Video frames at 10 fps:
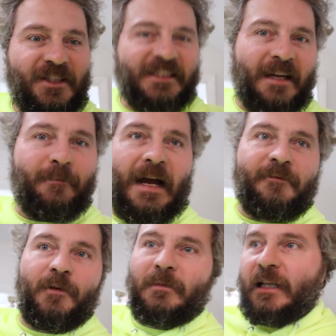just getting
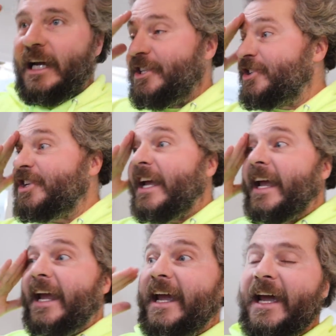back from lunch
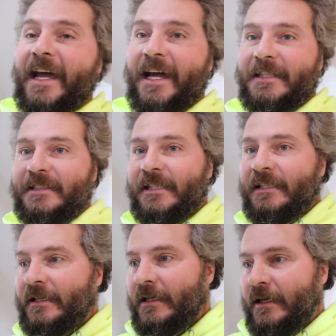and
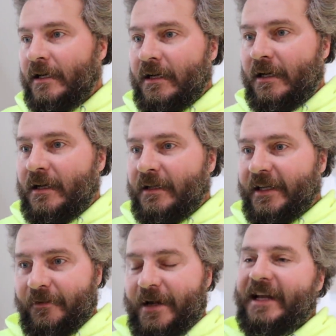
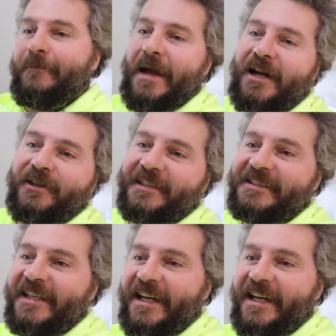getting ready to get back on this